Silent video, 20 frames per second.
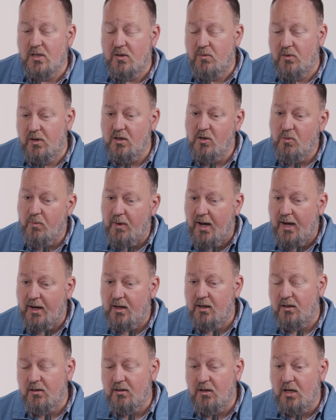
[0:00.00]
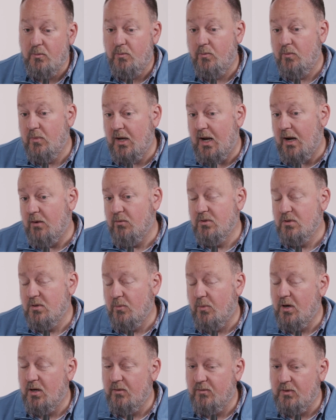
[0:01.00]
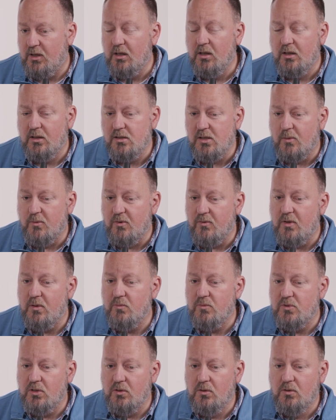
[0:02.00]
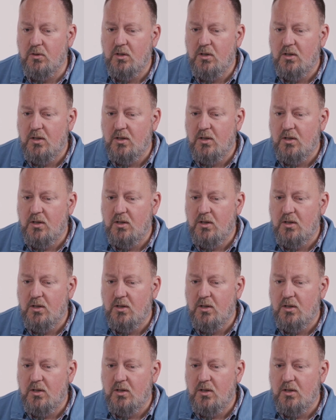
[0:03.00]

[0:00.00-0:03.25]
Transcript: I want to go back and that I was a part of killing some of them too,